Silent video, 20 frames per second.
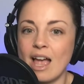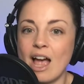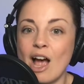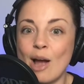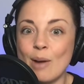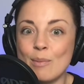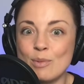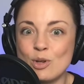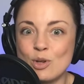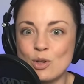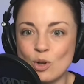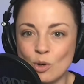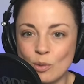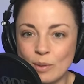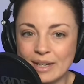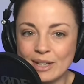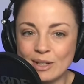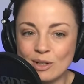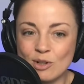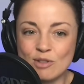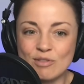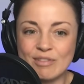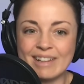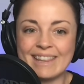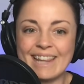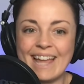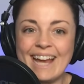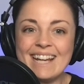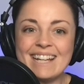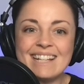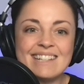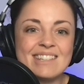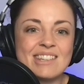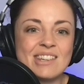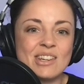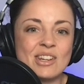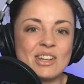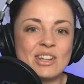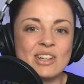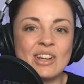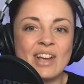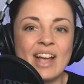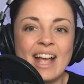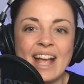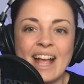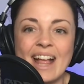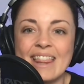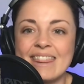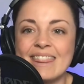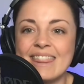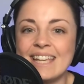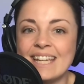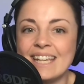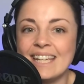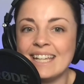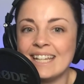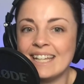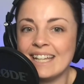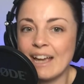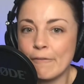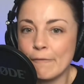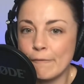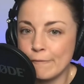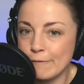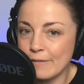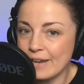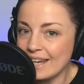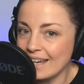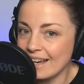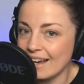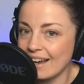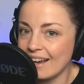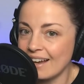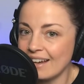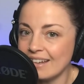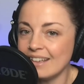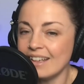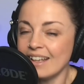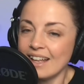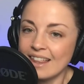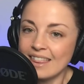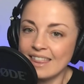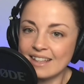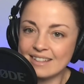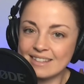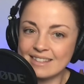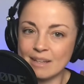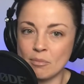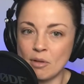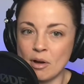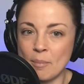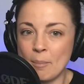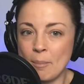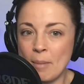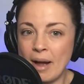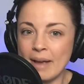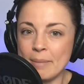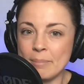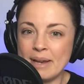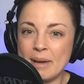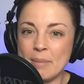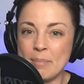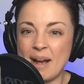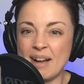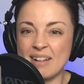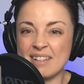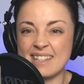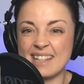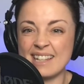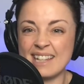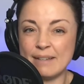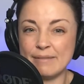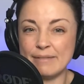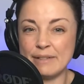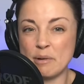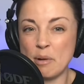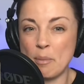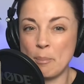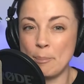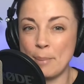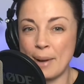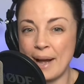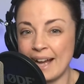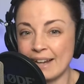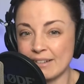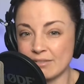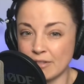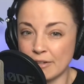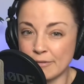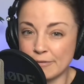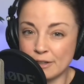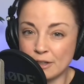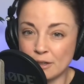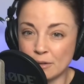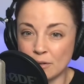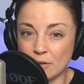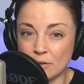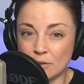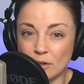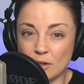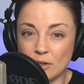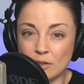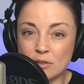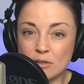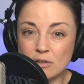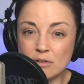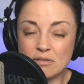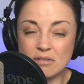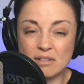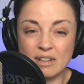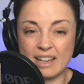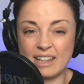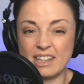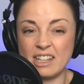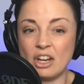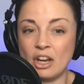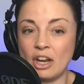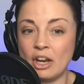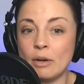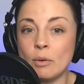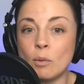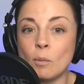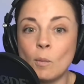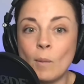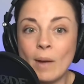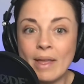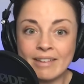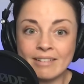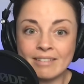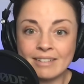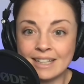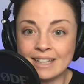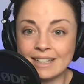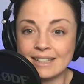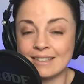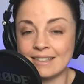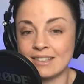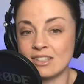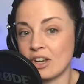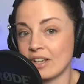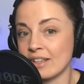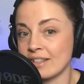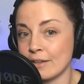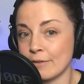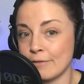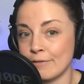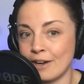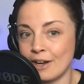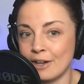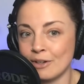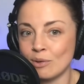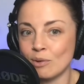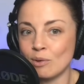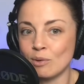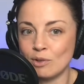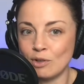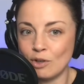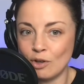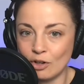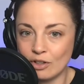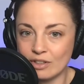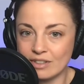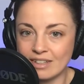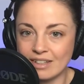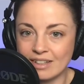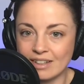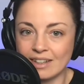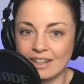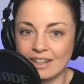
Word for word: I'm sure we can all relate to the fear that someone might be about to leave you a bad review on Google, you know, whether it is justified or not.